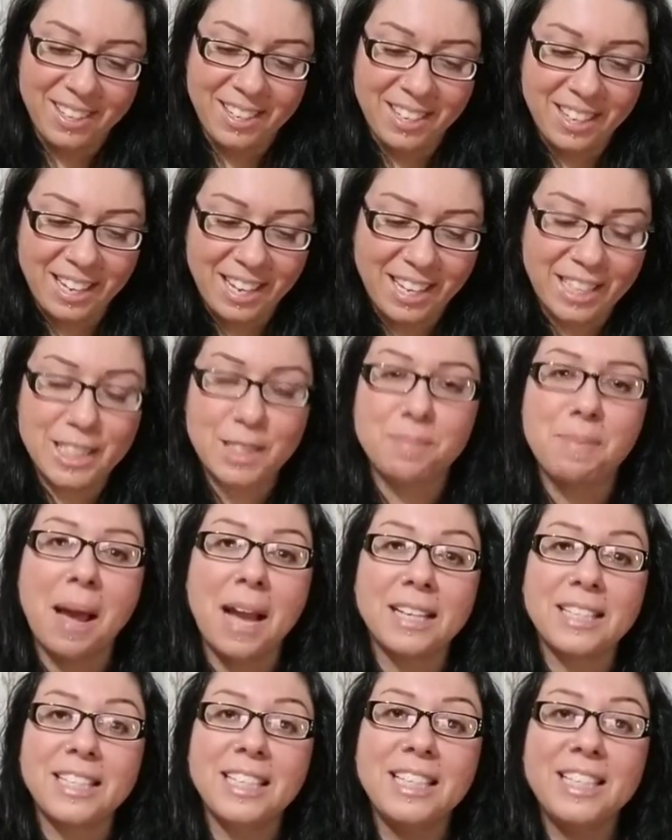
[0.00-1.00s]

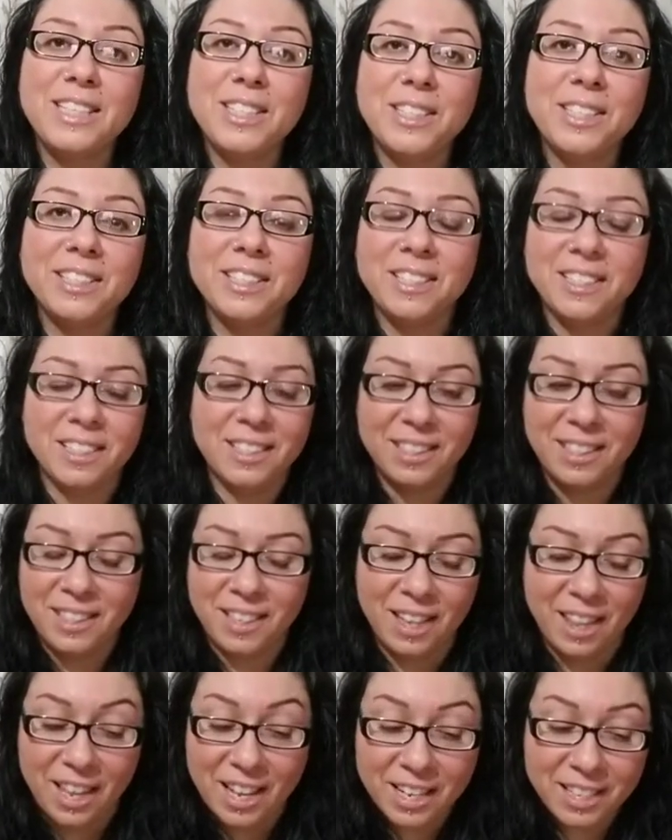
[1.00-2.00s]
expecting
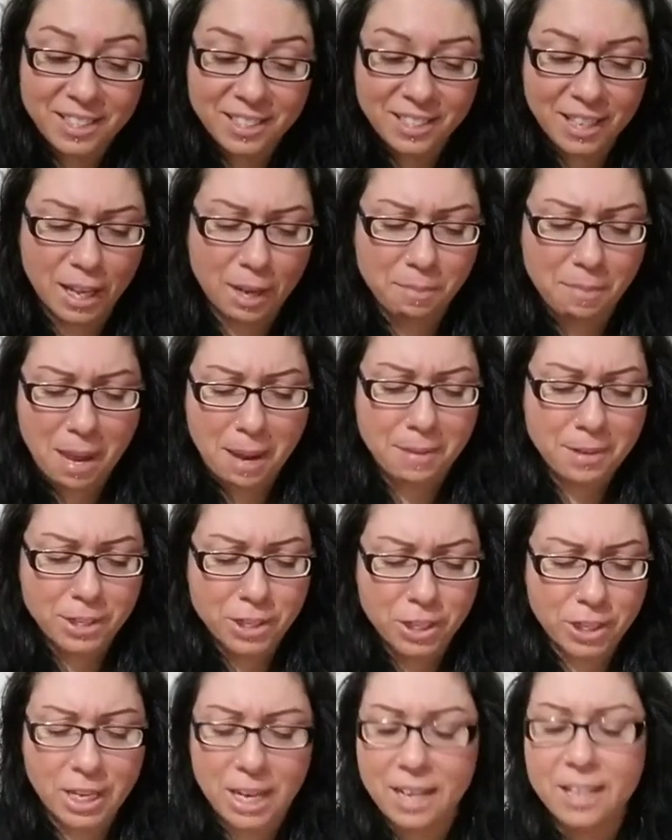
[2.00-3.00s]
this, like maybe
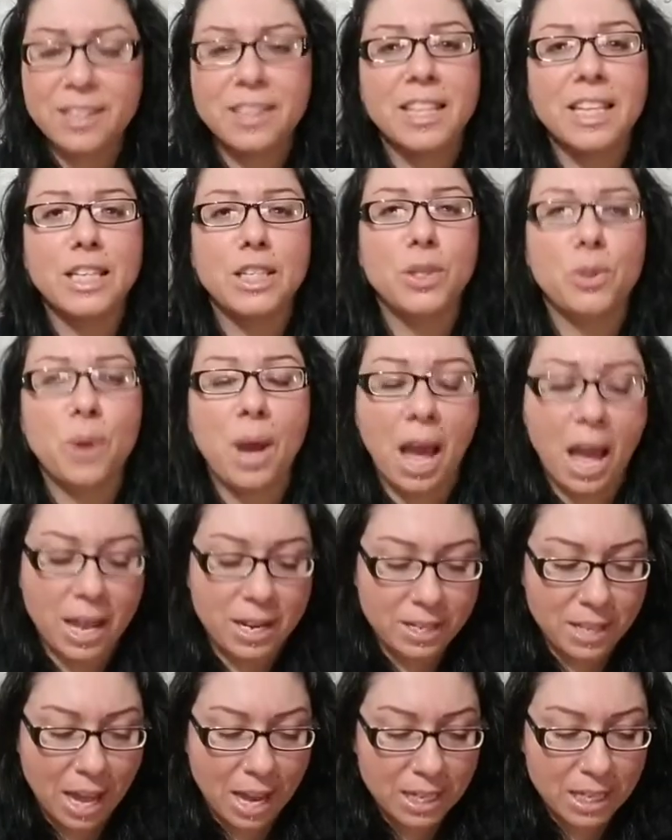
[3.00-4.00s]
she didn't think you
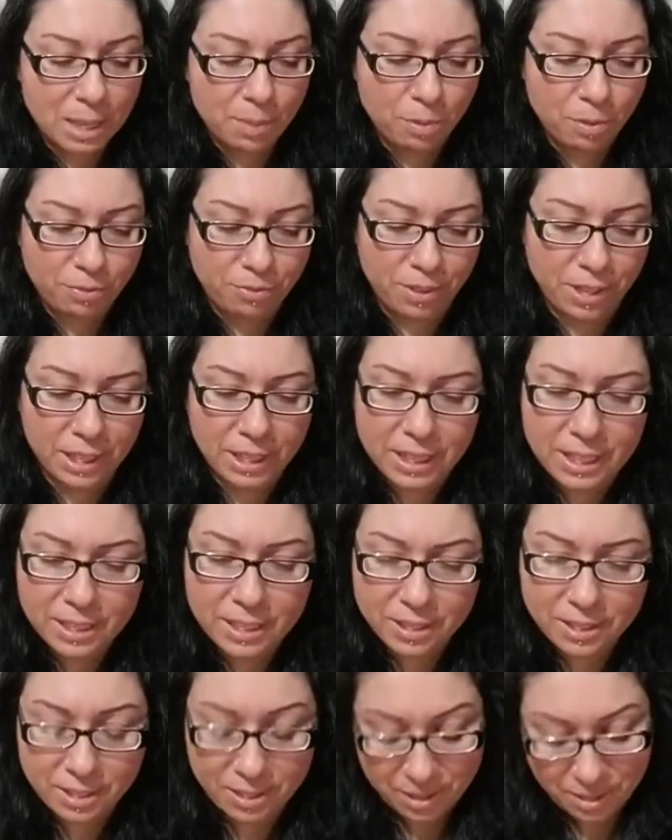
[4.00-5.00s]
had that deep of
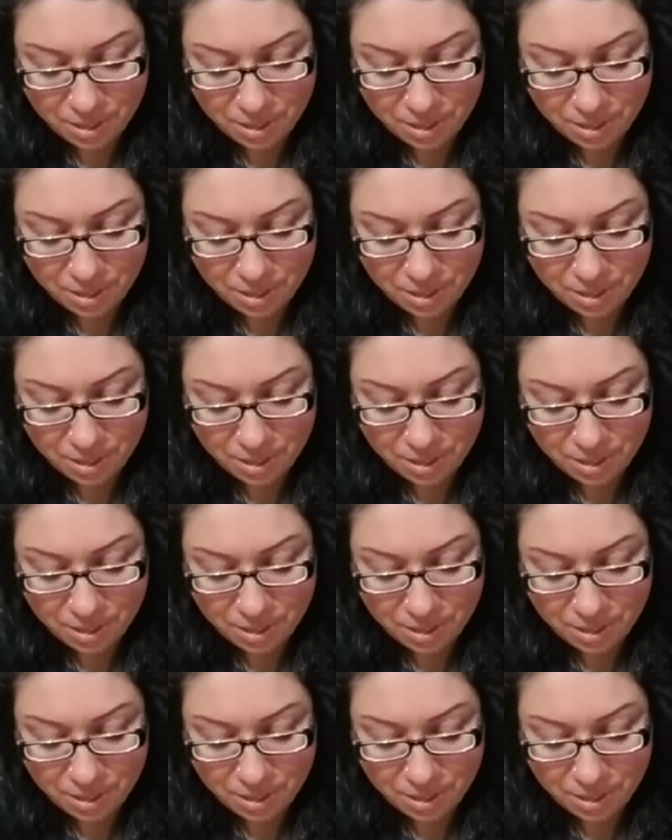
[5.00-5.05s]
feelings.